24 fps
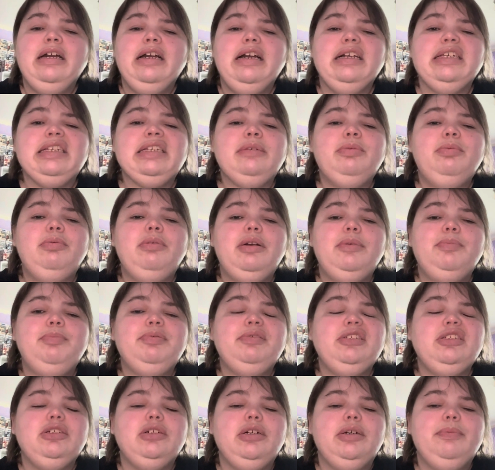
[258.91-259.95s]
swap
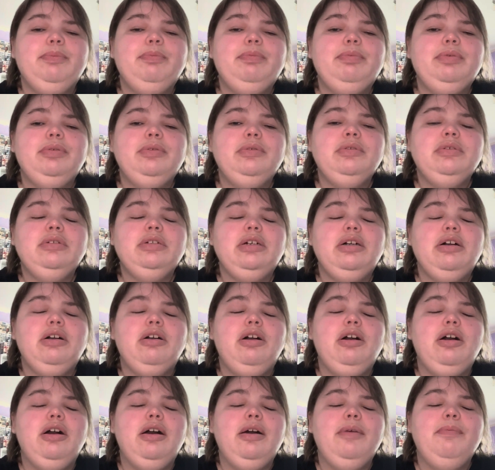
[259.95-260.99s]
shop,
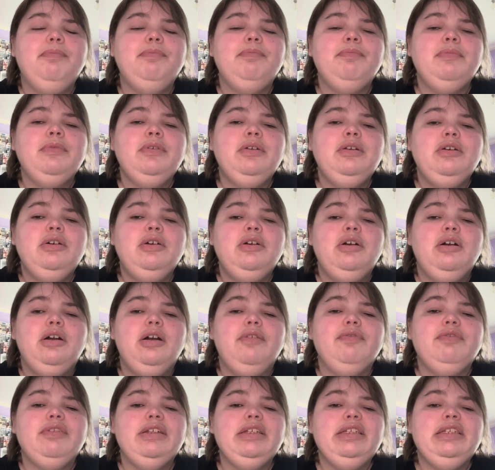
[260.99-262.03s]

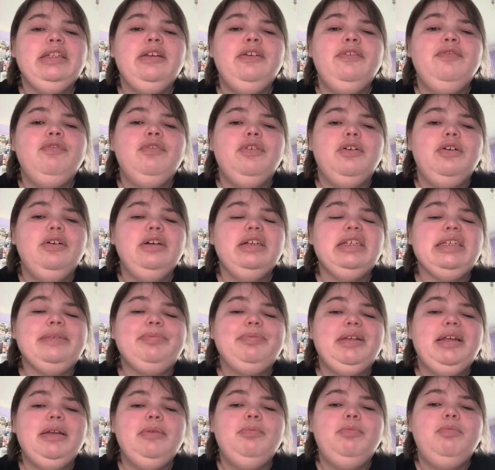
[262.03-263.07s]
of like, you've got to
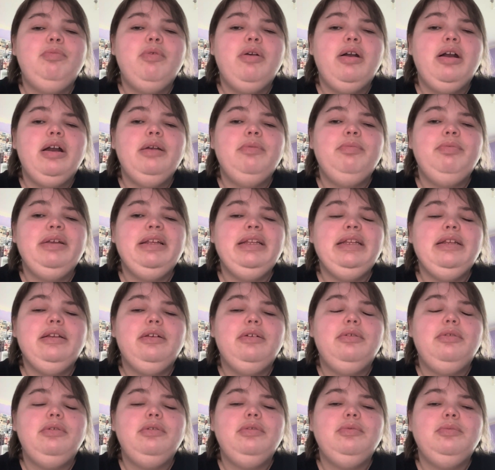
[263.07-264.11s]
explain why we
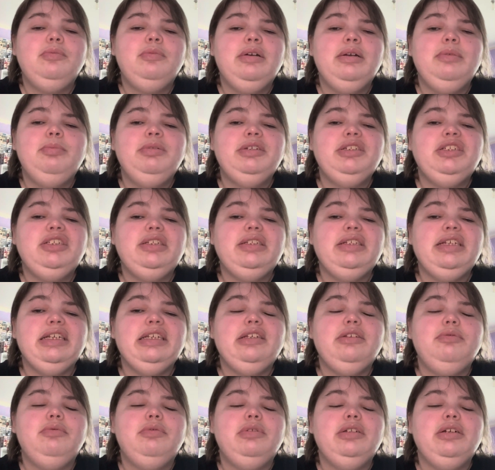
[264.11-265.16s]
should
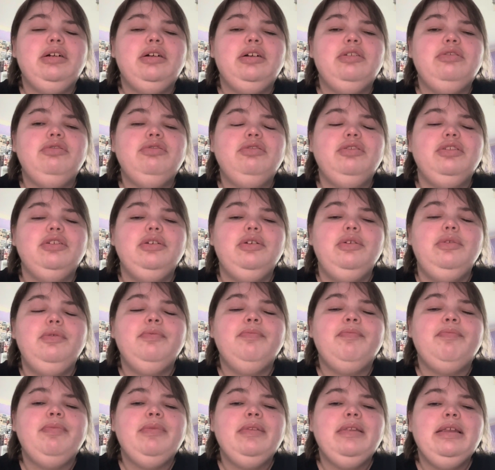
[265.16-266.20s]
take you on our crew,
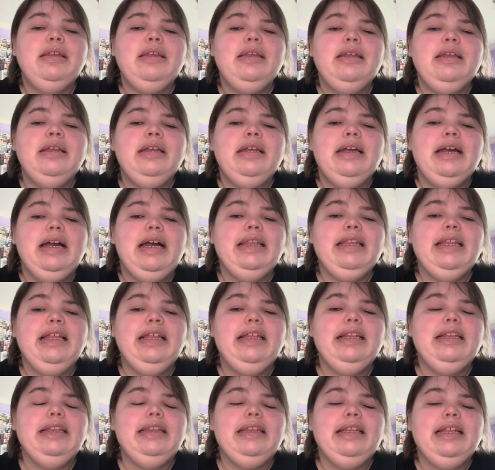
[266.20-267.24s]
and
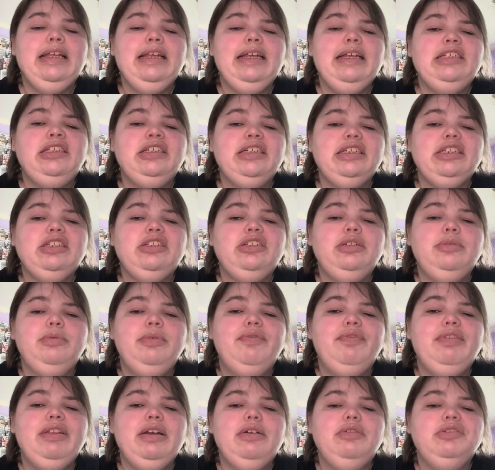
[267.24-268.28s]
then they eject you
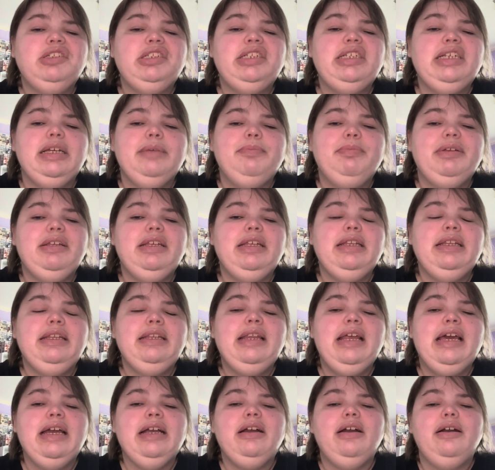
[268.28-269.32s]
with a little chip in your
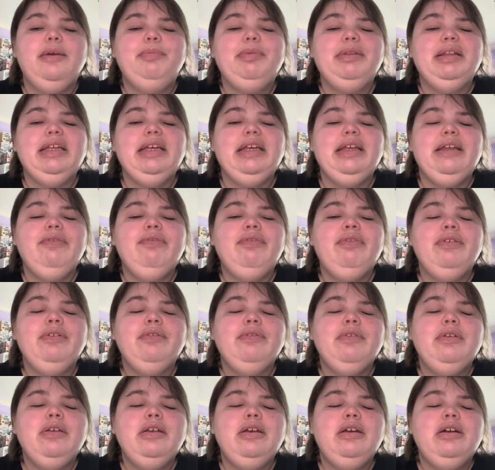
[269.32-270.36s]
neck, I believe.
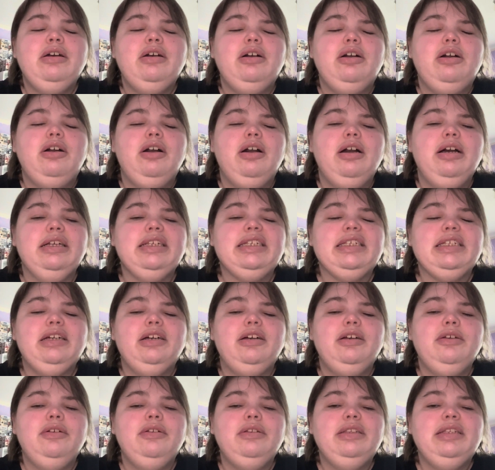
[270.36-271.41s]

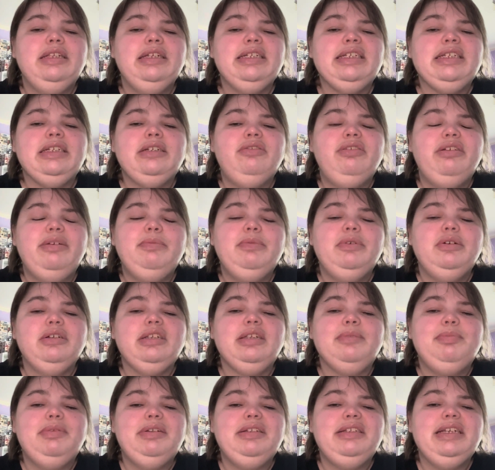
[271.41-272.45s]
So this criminal
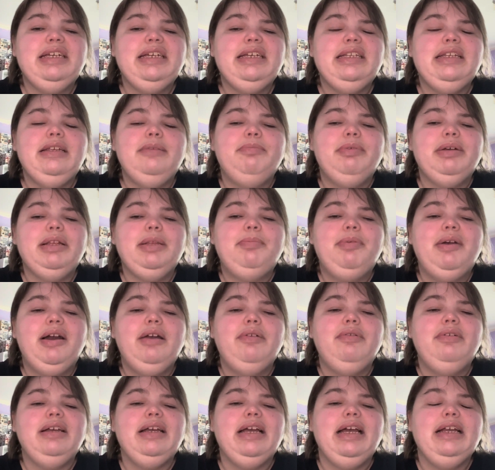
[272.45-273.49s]
has been taken in by the
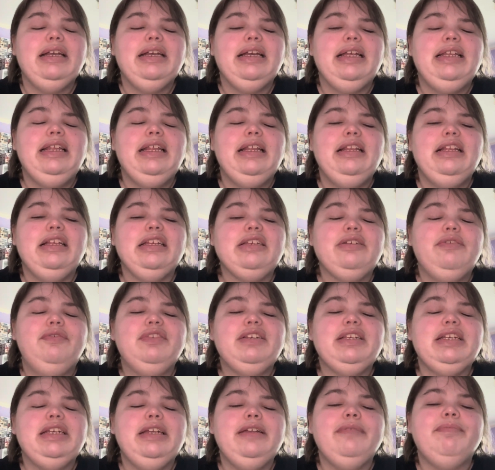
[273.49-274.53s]
pirate gang, and then there's
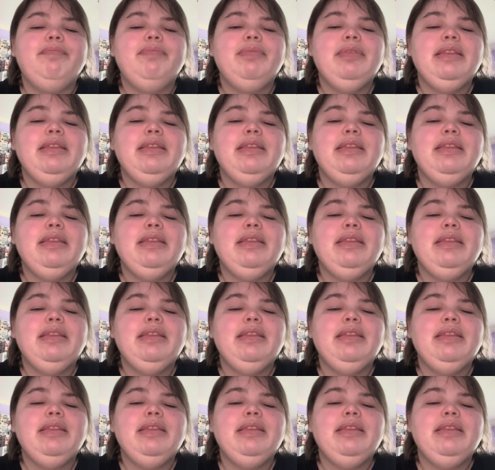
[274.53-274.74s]
obviously